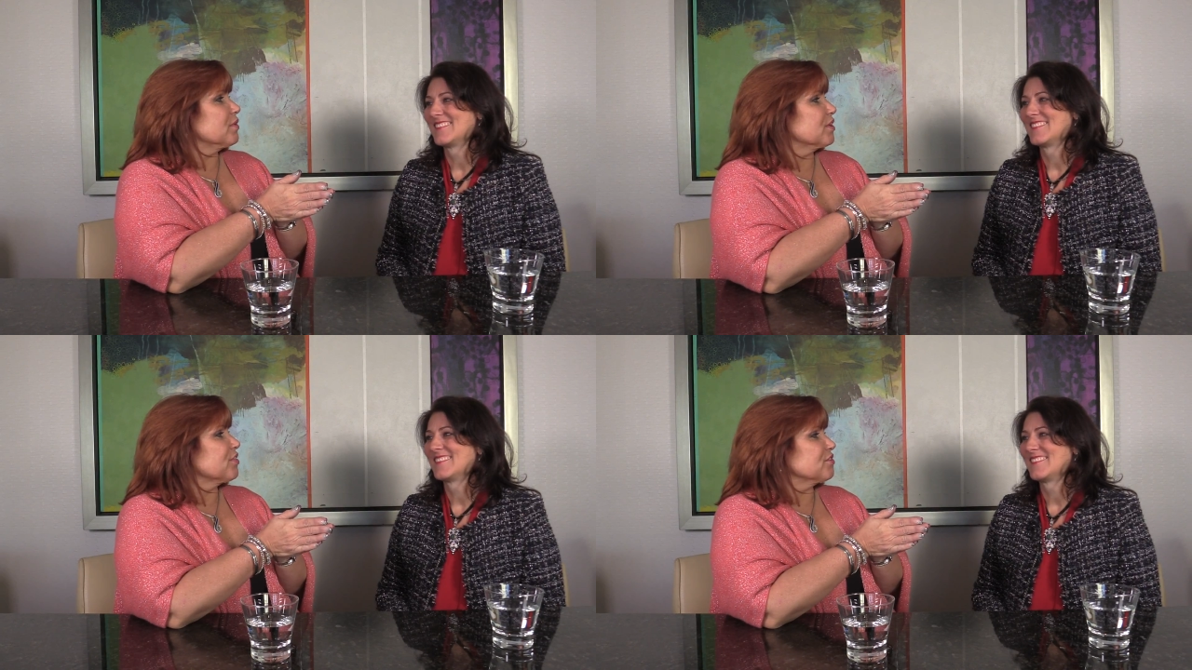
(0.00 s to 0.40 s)

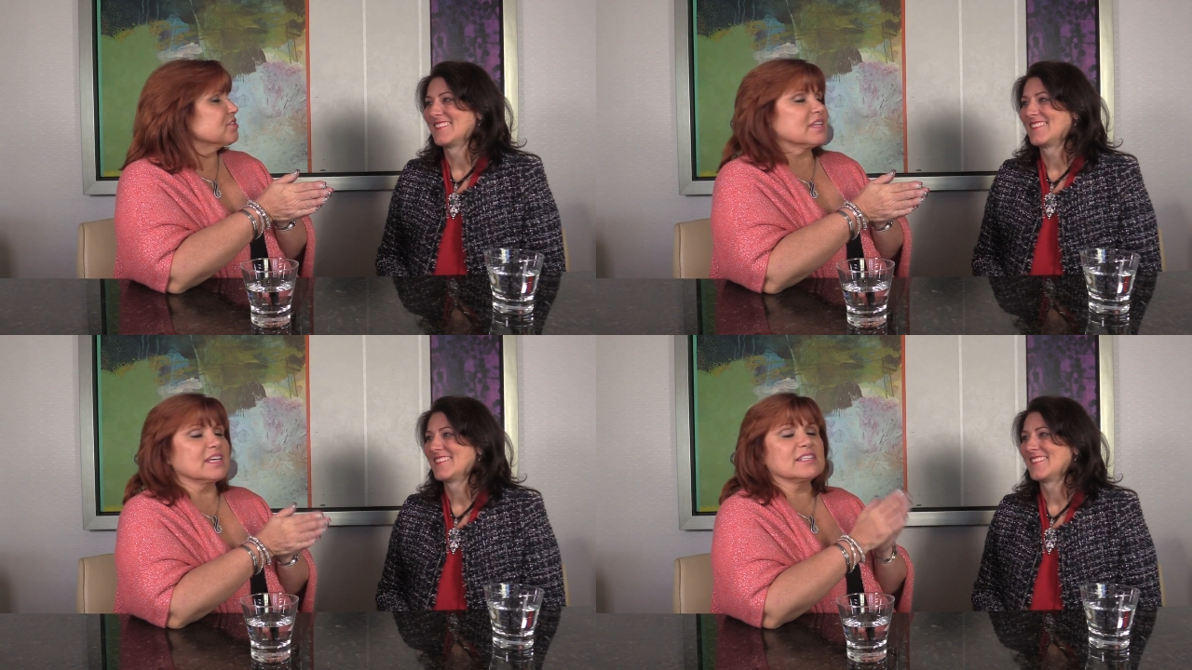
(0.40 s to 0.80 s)
Speaker 1: one of
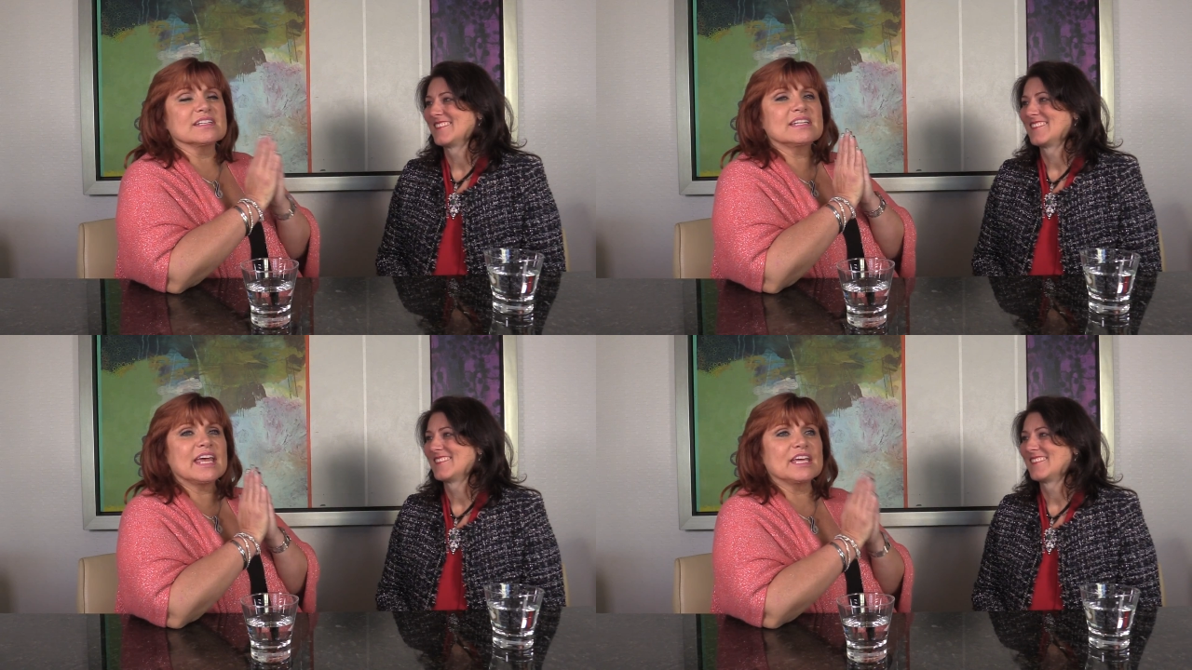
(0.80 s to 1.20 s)
those things
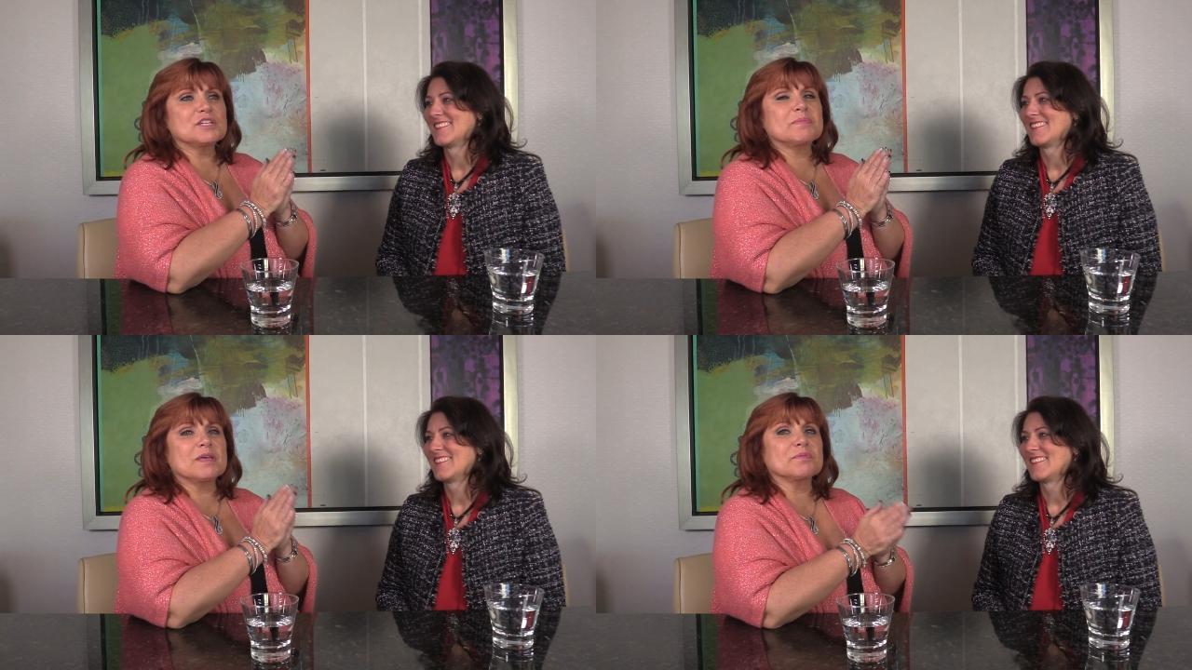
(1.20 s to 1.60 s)
that
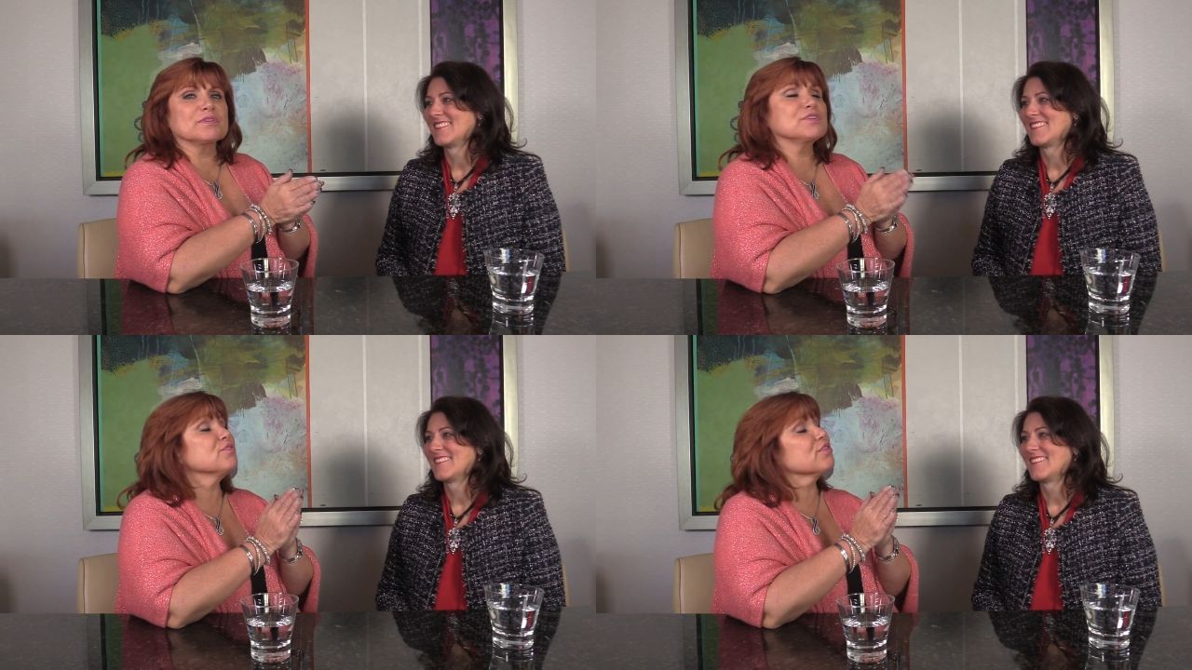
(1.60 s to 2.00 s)
takes
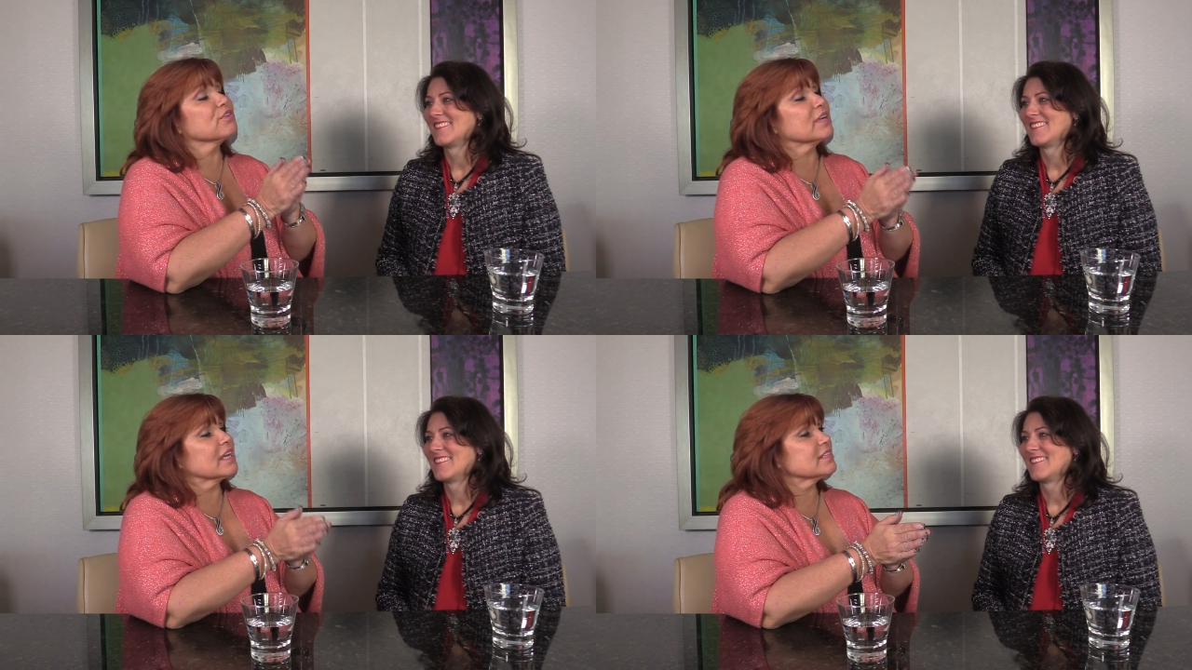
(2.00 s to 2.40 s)
people to
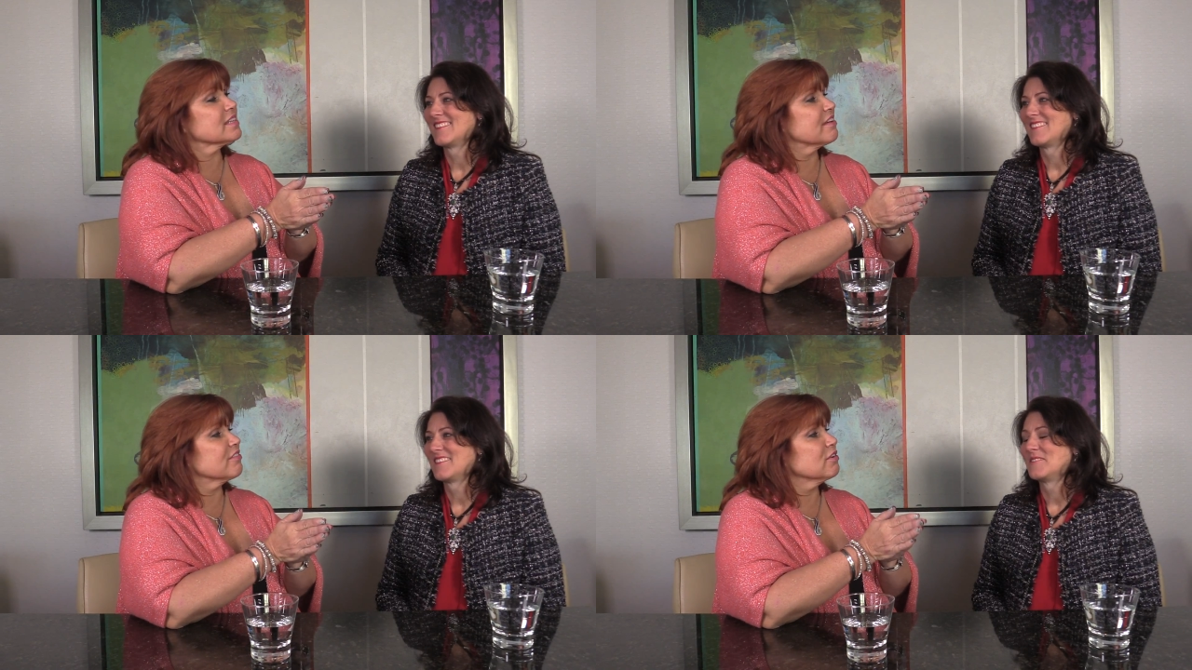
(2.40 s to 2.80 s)
their
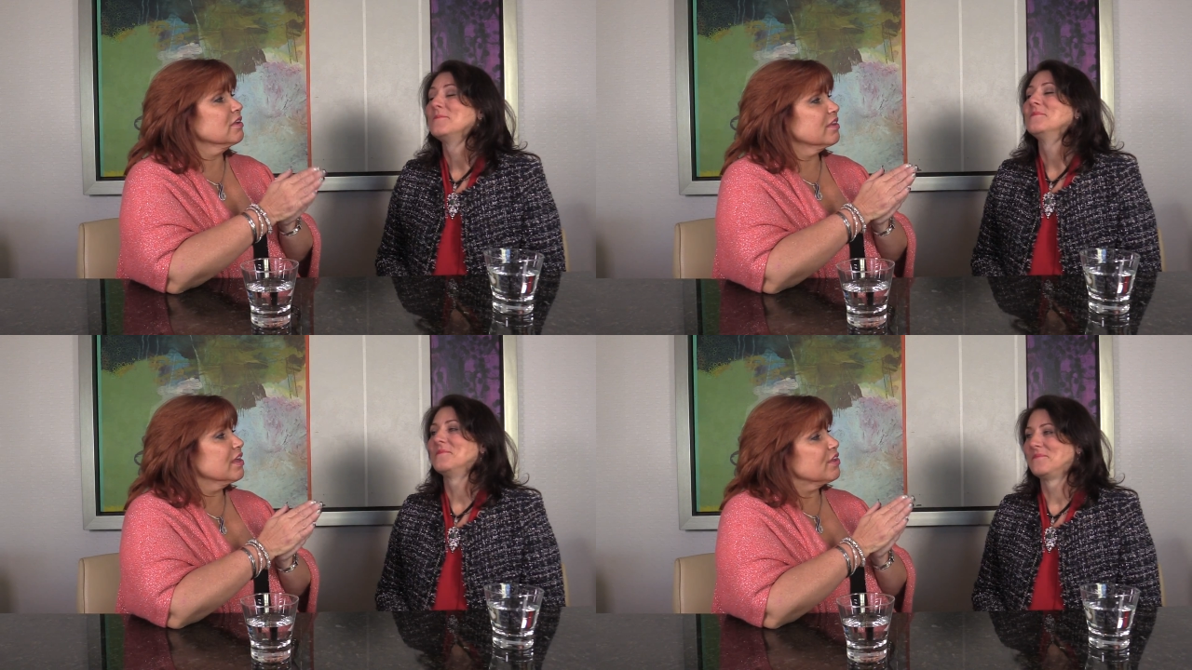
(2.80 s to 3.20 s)
next
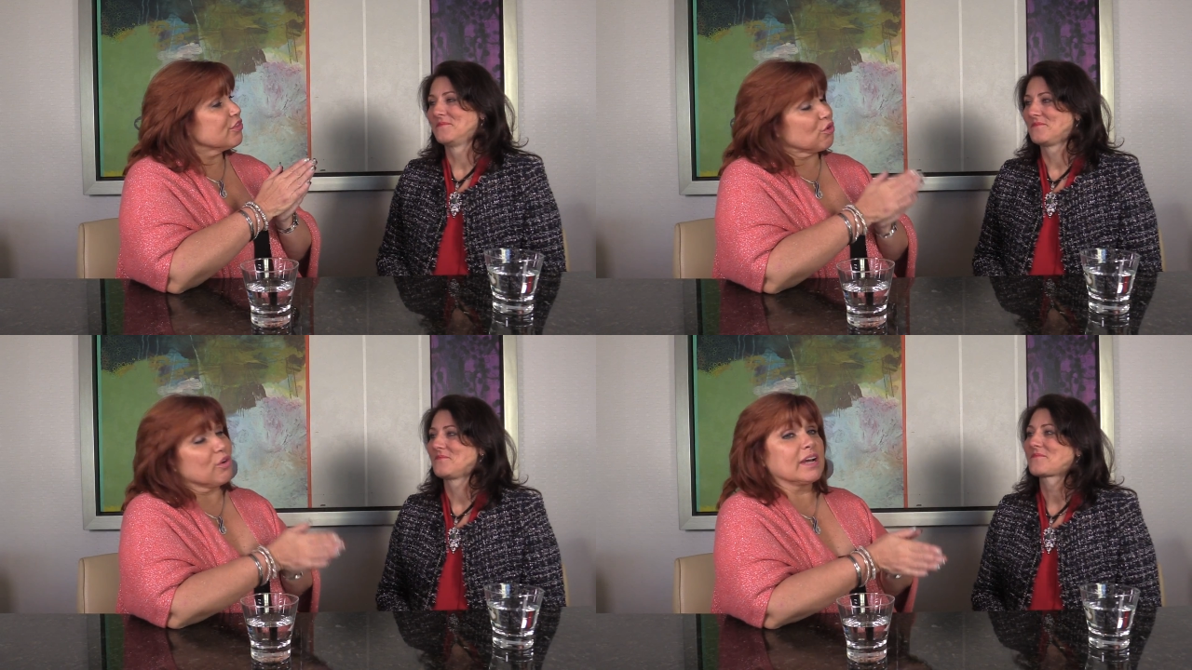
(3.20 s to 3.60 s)
level,
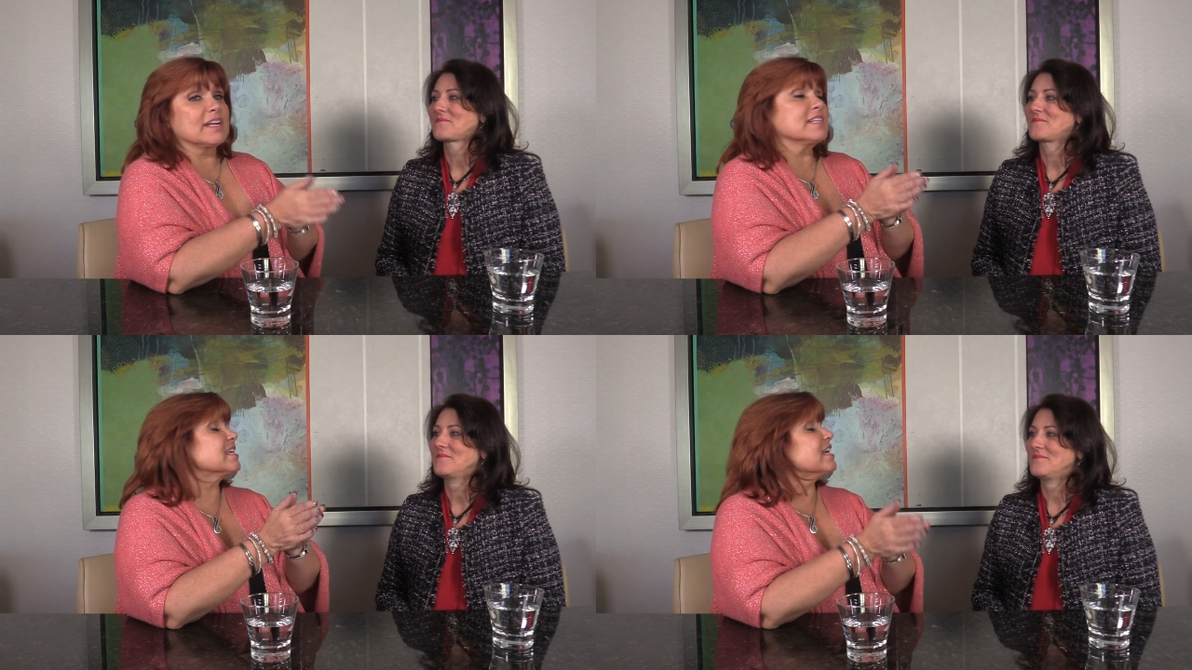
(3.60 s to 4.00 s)
their
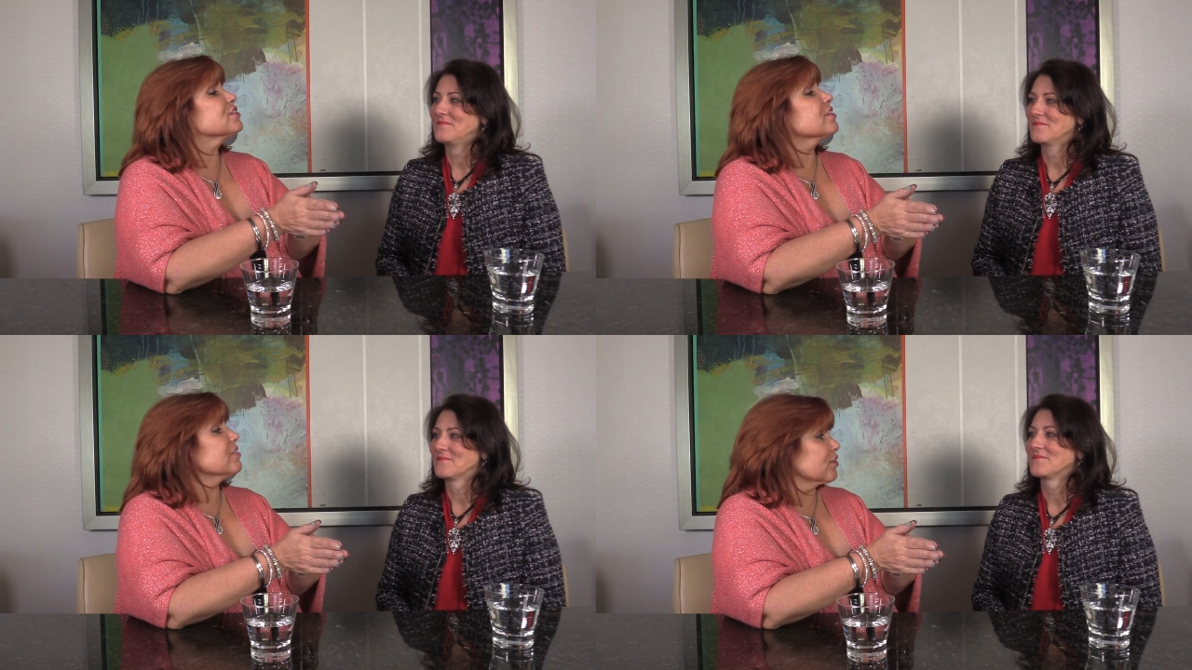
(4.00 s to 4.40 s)
organization,